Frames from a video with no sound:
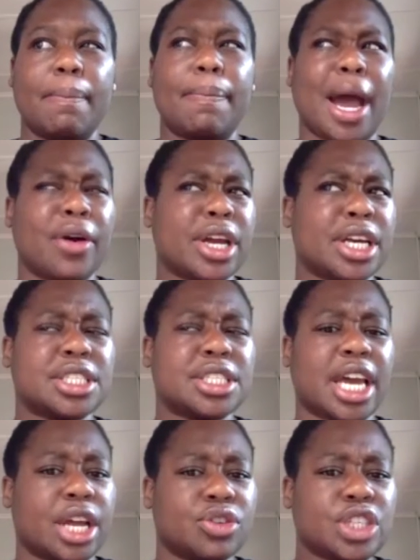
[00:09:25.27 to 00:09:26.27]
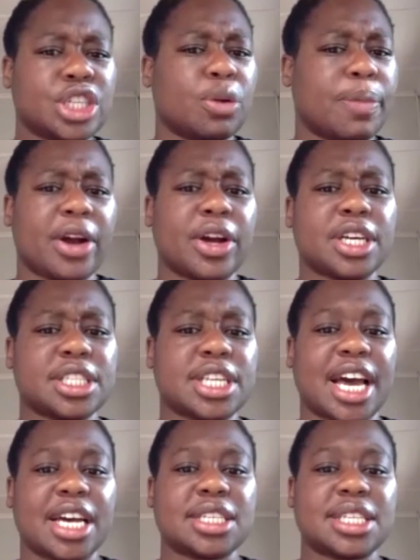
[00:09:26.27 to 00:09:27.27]
barriers to entry or barriers
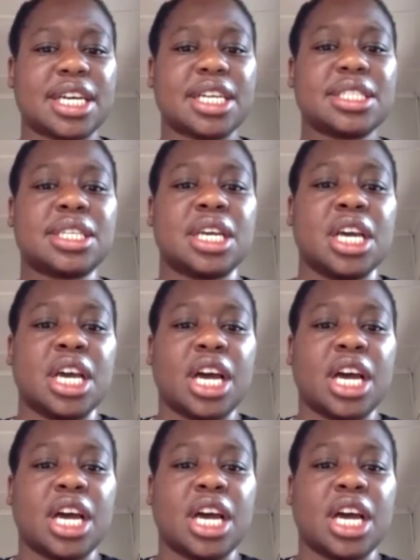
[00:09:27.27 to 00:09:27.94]
to access